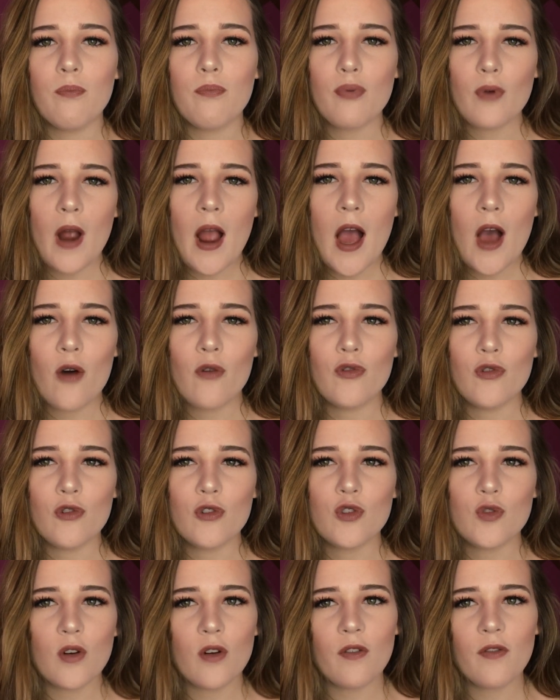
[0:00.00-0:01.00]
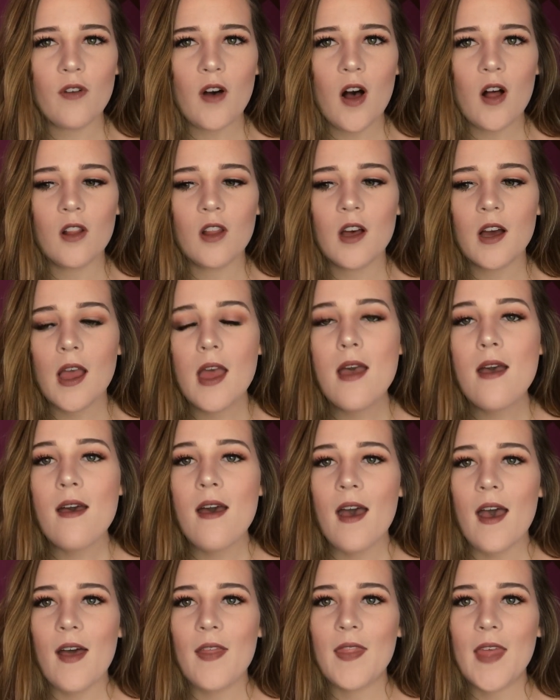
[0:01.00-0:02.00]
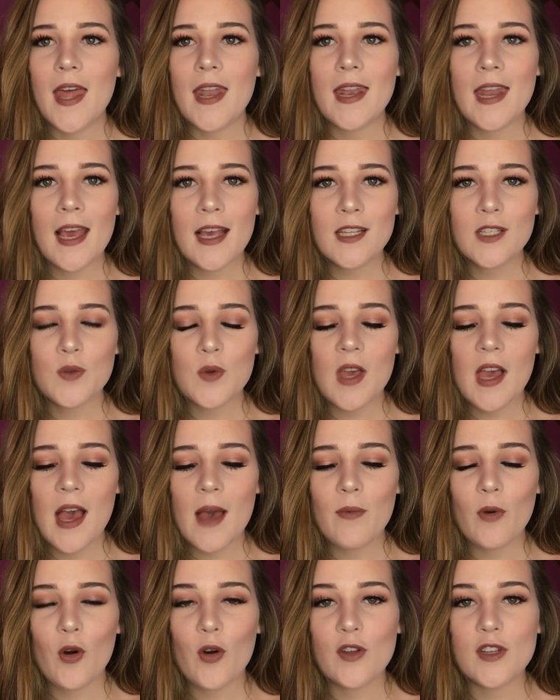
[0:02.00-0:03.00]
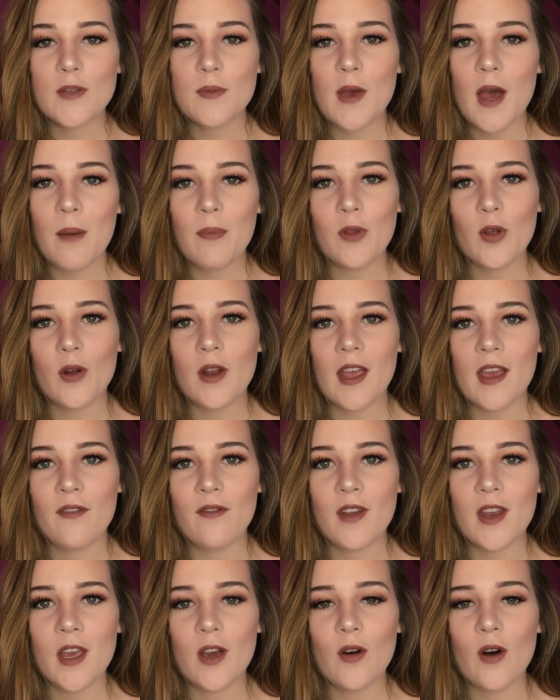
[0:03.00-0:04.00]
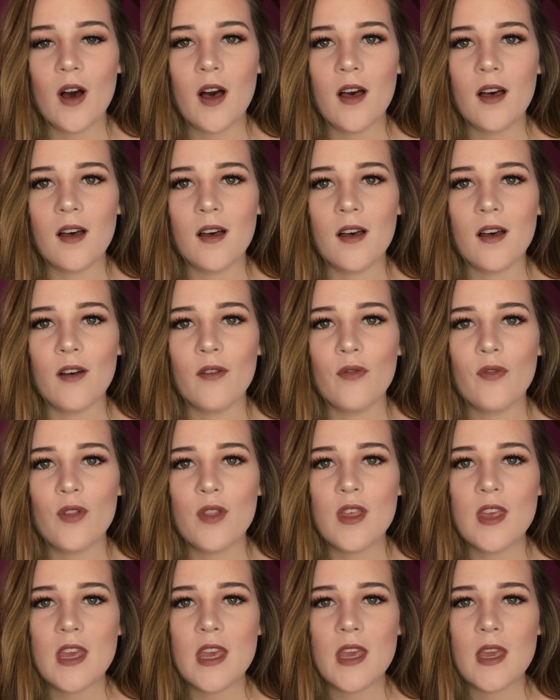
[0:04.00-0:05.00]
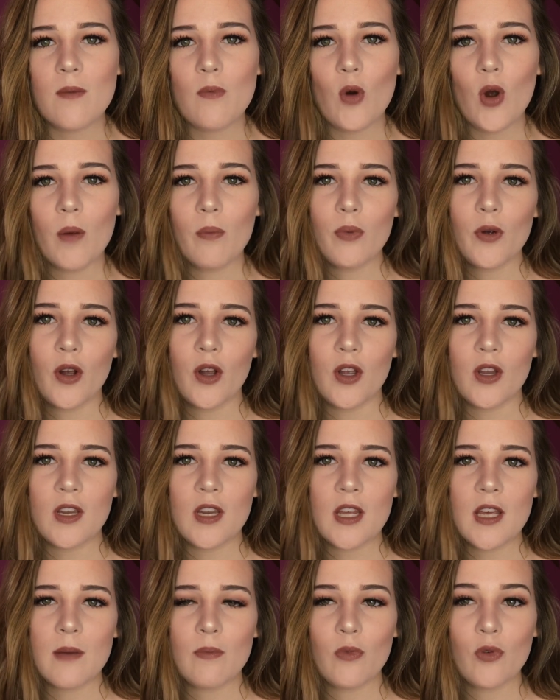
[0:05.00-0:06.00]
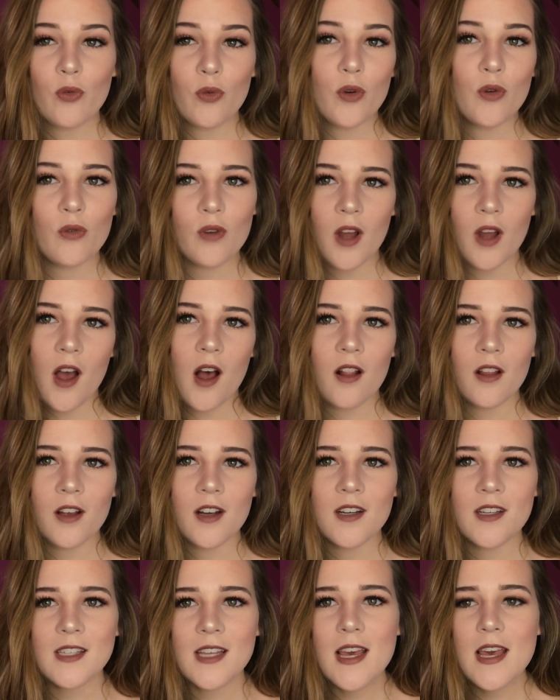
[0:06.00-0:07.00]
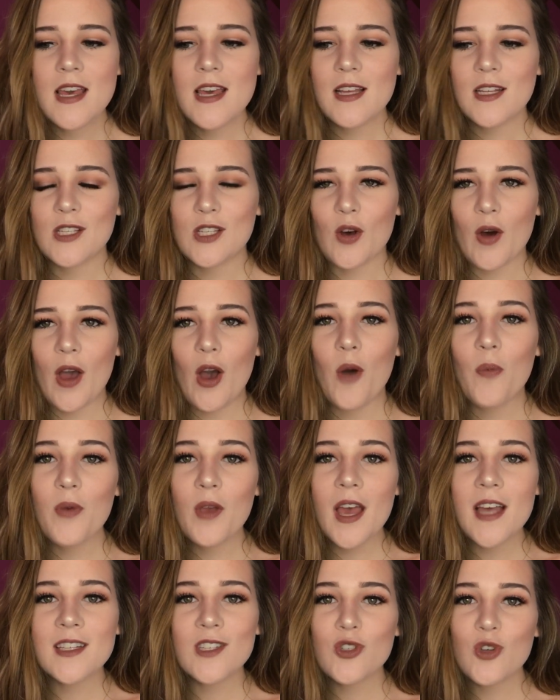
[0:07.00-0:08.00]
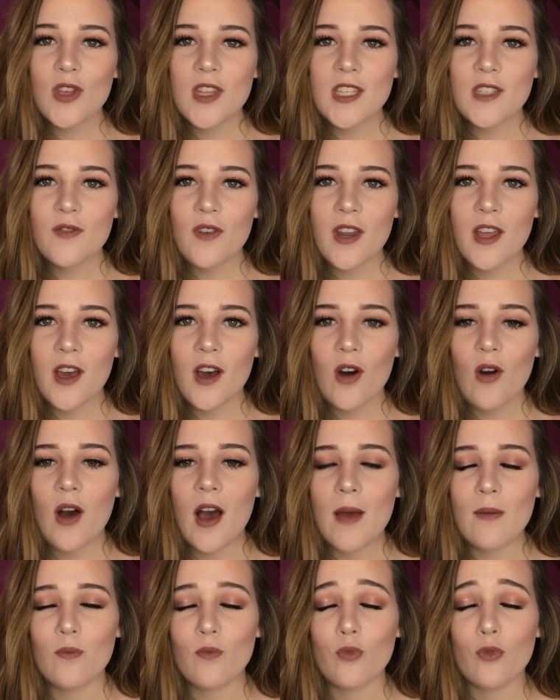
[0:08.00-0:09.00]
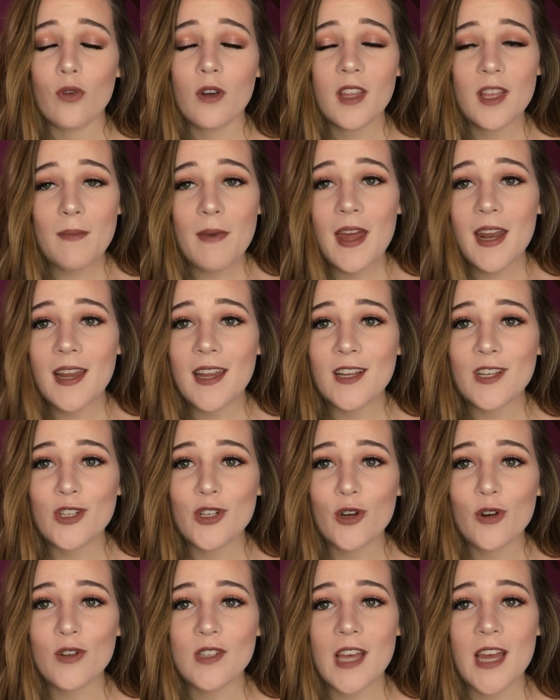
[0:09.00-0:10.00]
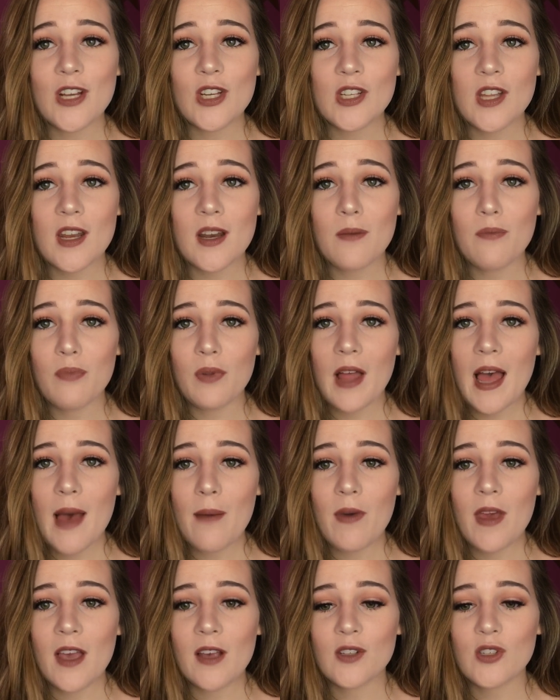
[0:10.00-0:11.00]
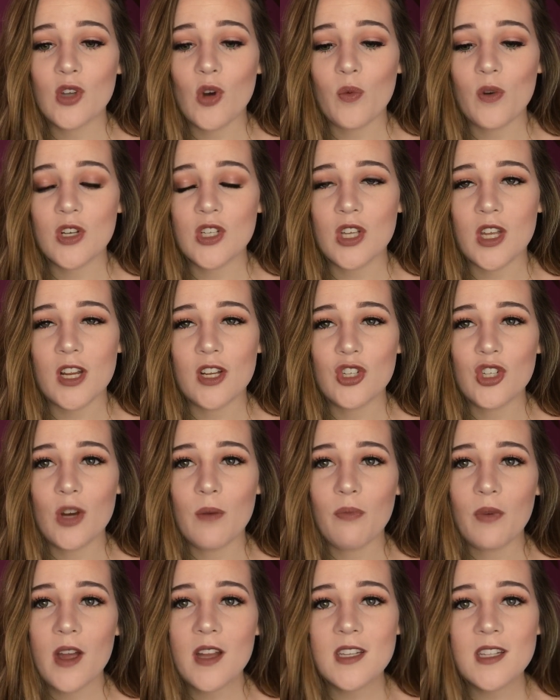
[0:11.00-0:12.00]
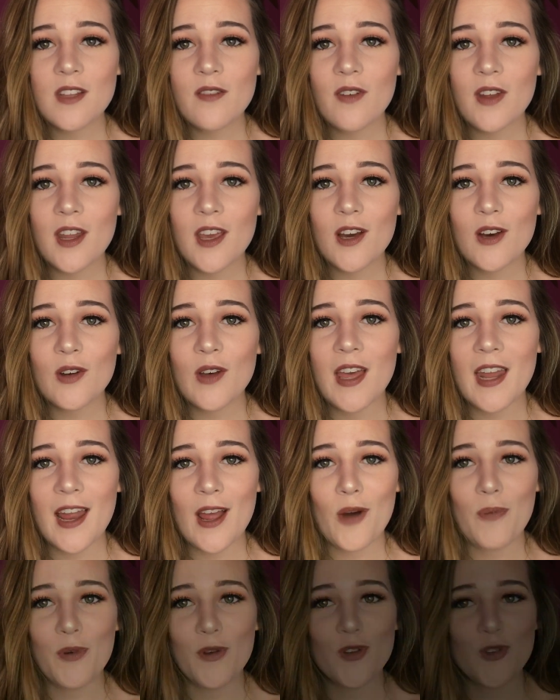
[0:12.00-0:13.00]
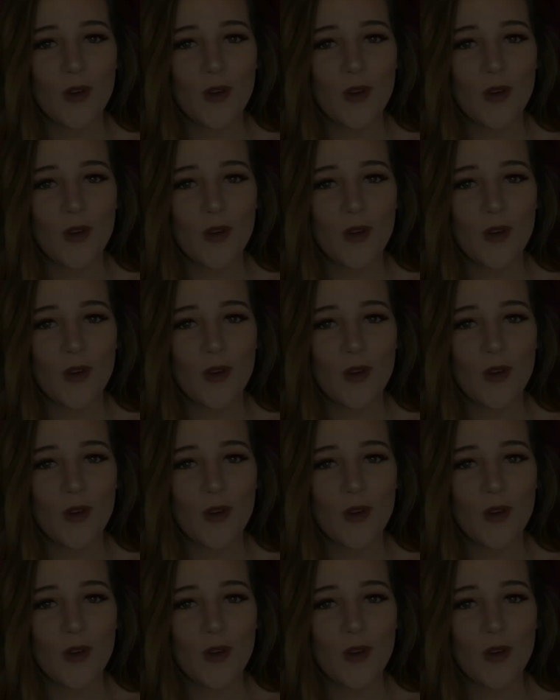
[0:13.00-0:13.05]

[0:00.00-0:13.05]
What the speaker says: brown neutral fall look, and then next week I'm going to be uploading a video of the more burgundy maroon colors. So I hope you guys enjoy this video. I'm really bad at intros. I just end up blabbing, so we're just gonna jump right to the video and I hope you